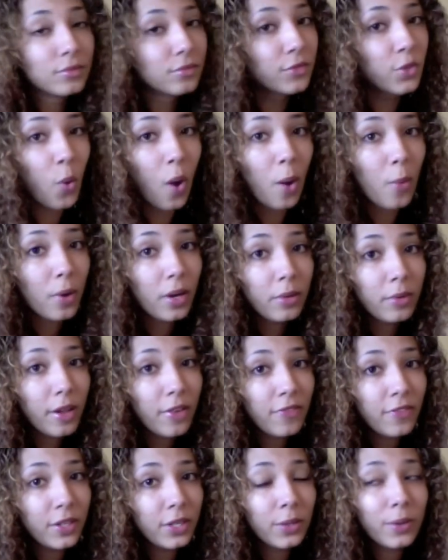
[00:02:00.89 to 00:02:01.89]
Do I want to
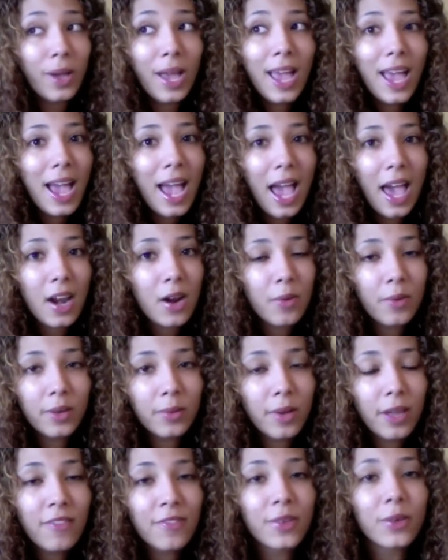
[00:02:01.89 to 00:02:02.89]
wait for you? I don't want to
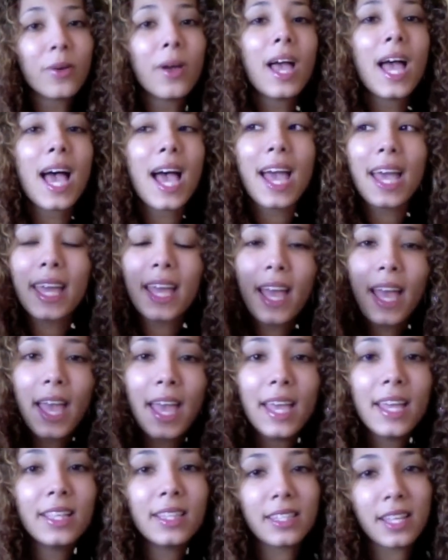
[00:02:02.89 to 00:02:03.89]
wait for you. I
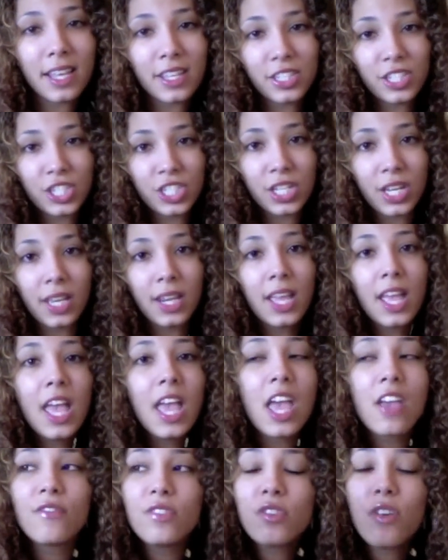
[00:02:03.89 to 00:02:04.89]
hate that shit.
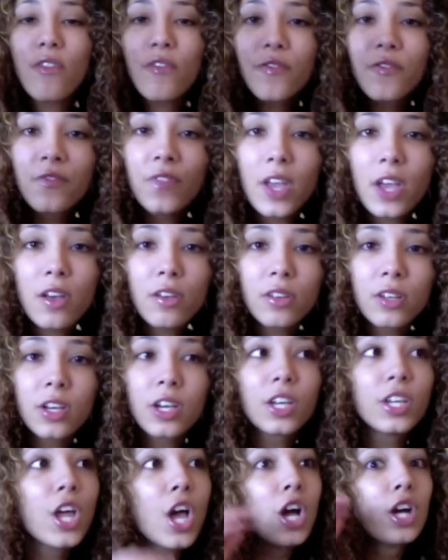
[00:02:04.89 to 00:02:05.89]
If you don't feel
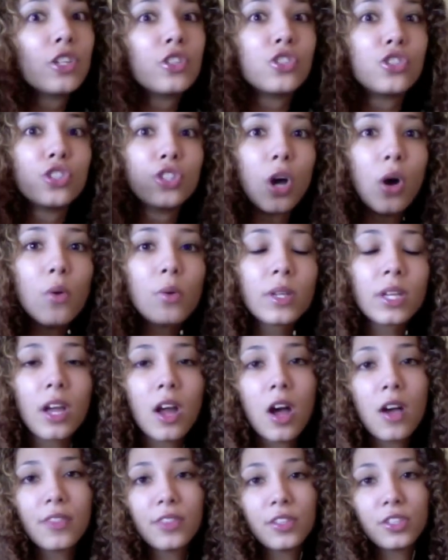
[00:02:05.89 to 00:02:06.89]
good, don't get
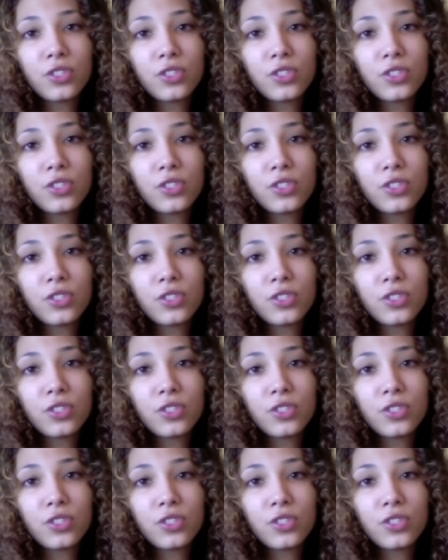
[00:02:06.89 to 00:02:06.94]
on the